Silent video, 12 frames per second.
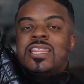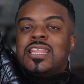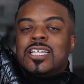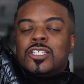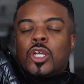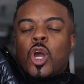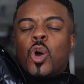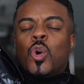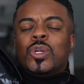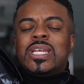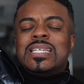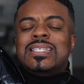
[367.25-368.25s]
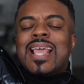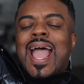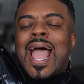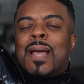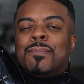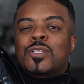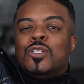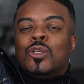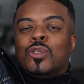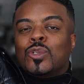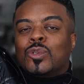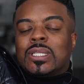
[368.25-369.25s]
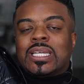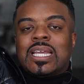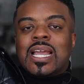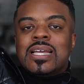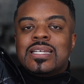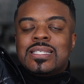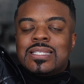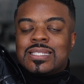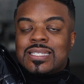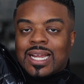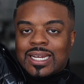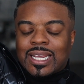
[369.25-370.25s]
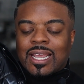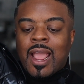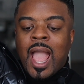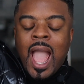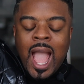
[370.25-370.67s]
This coat is absolutely stunning.